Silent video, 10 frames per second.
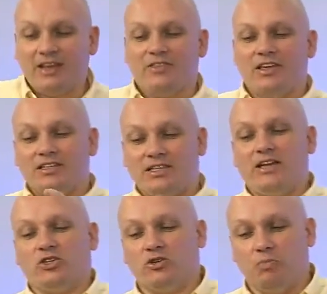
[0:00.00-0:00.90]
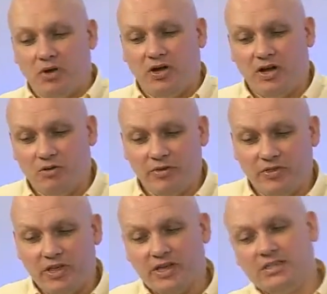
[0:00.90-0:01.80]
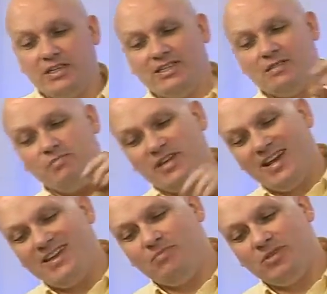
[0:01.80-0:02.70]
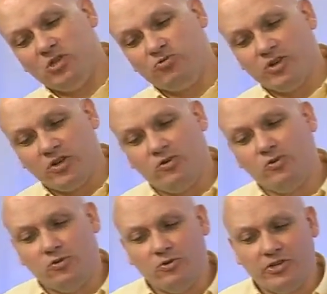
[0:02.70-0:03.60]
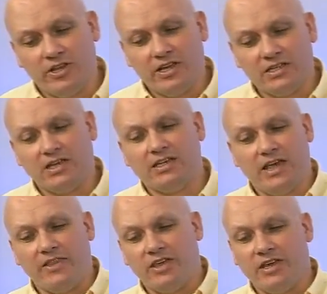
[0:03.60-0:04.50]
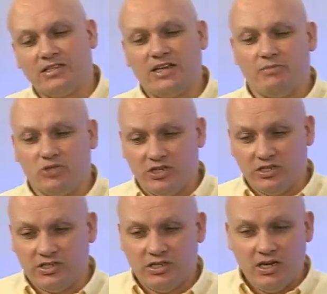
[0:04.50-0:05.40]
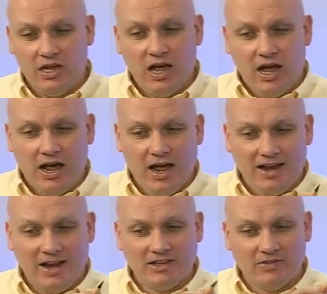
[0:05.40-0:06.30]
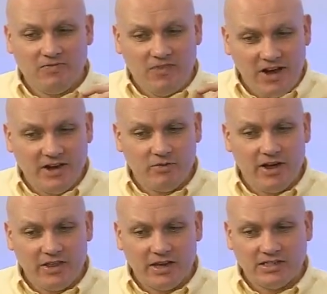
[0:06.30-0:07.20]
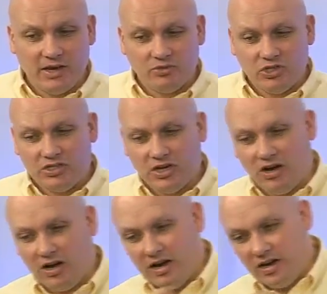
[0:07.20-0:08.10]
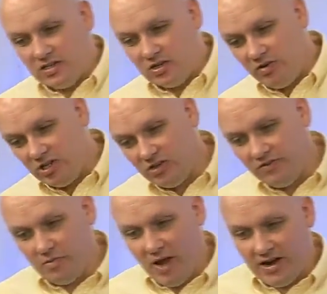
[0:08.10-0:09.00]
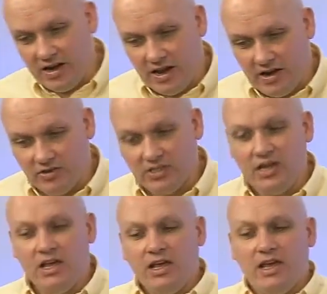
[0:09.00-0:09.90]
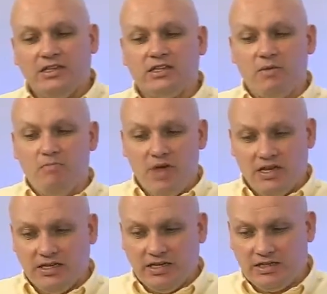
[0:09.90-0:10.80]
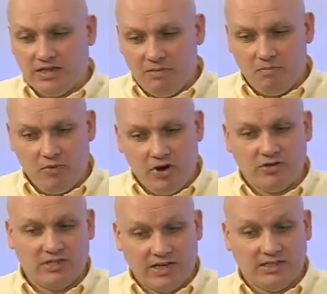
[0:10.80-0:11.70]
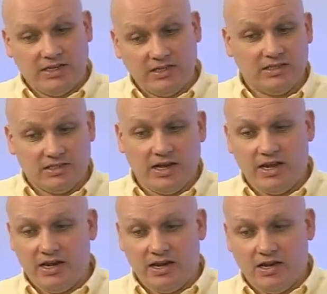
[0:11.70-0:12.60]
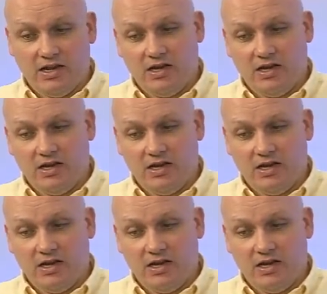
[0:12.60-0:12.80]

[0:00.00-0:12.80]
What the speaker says: essential part with this is to be able to record this and to get the exceptions and to find where the exceptions are. And it's a question from Andy here is, he's committed some processes in